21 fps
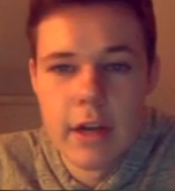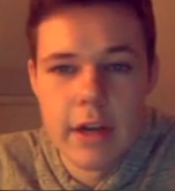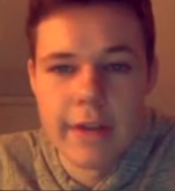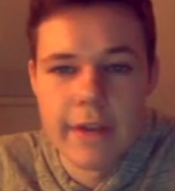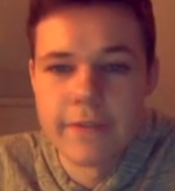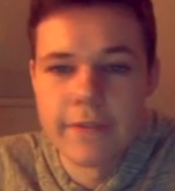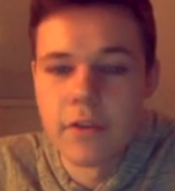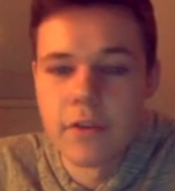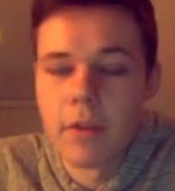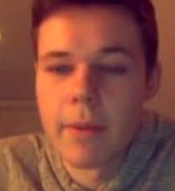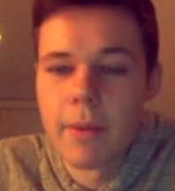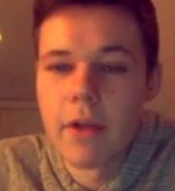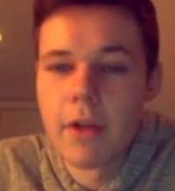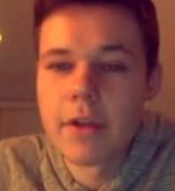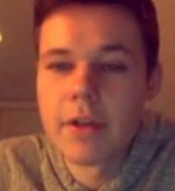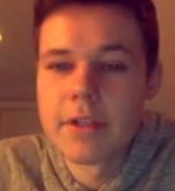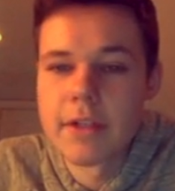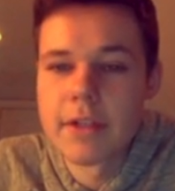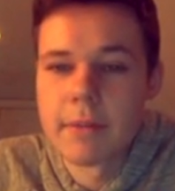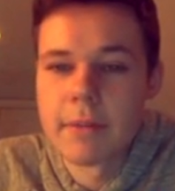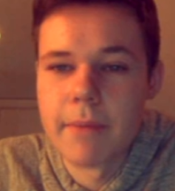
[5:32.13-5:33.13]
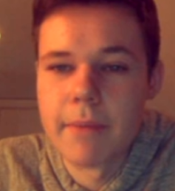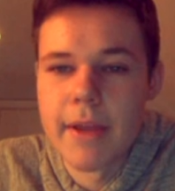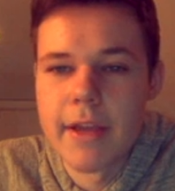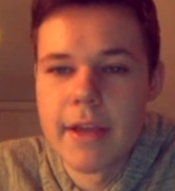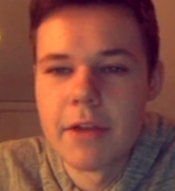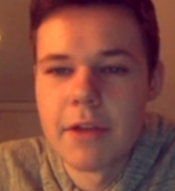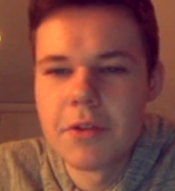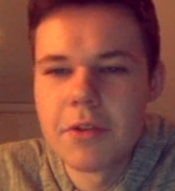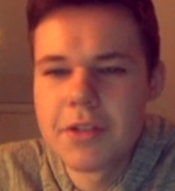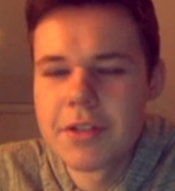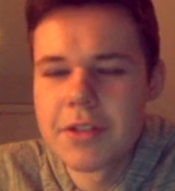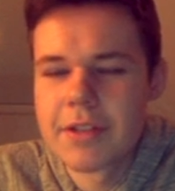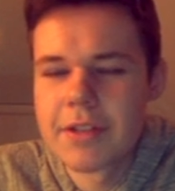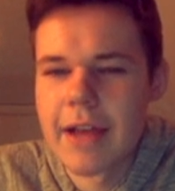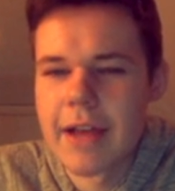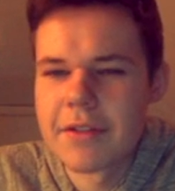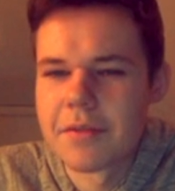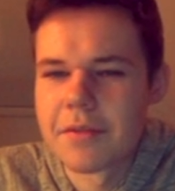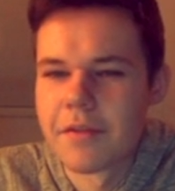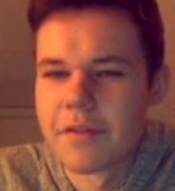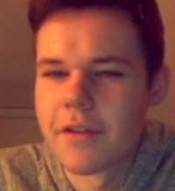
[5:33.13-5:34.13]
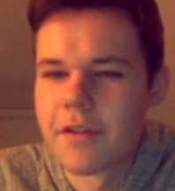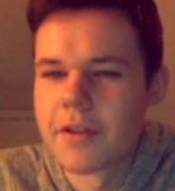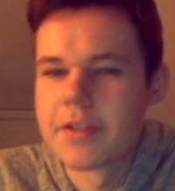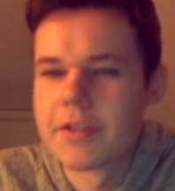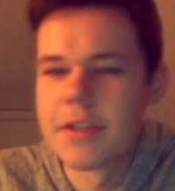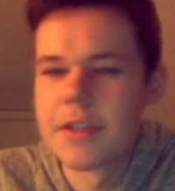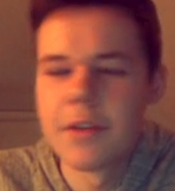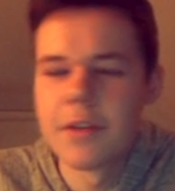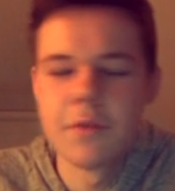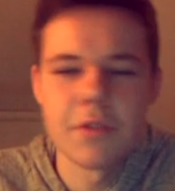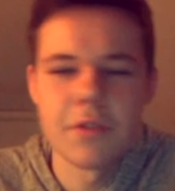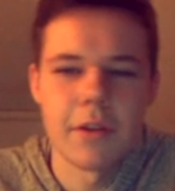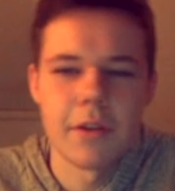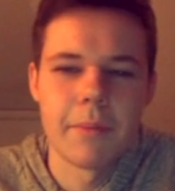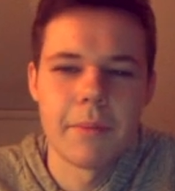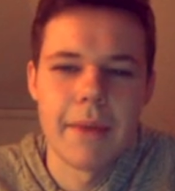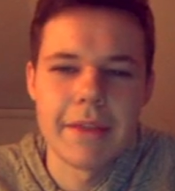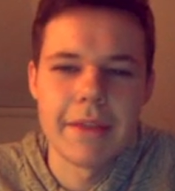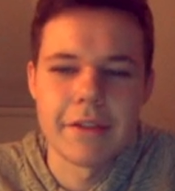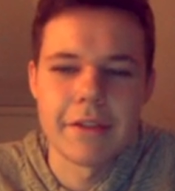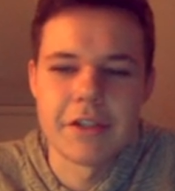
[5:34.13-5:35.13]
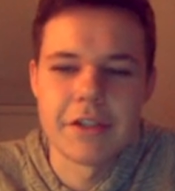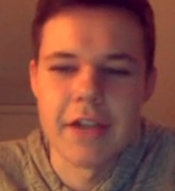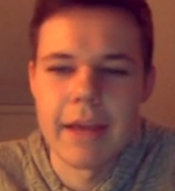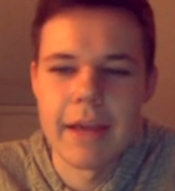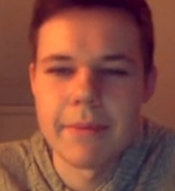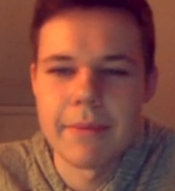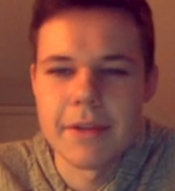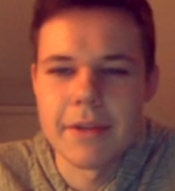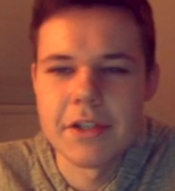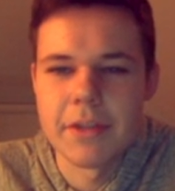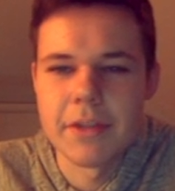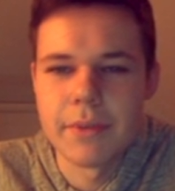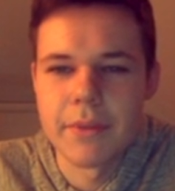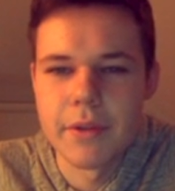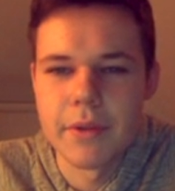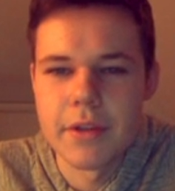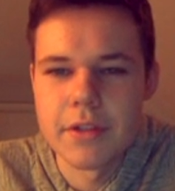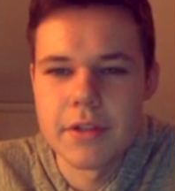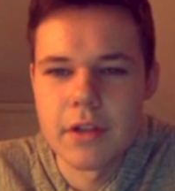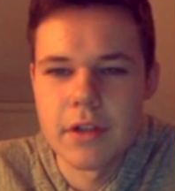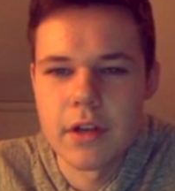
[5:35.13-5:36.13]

Even though the Pelicans didn't make it, let's just have some fun and see who's going to make the championship in this.